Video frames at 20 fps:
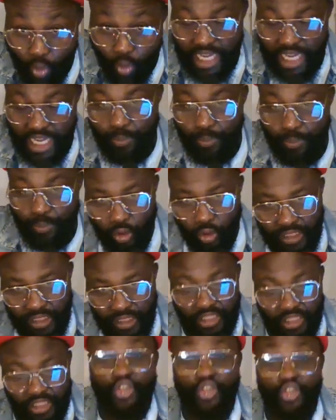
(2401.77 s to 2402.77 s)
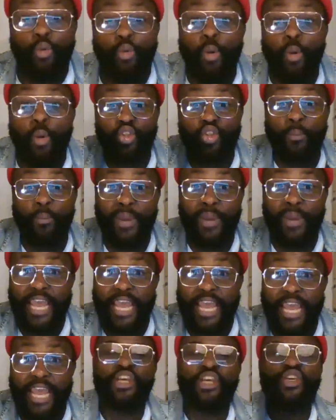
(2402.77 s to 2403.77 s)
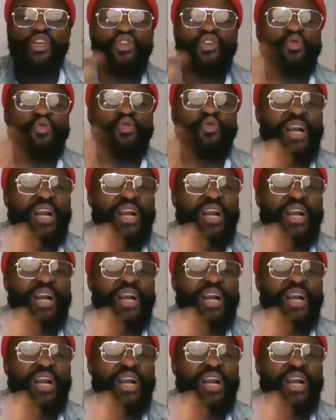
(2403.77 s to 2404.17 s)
important. You must comply. You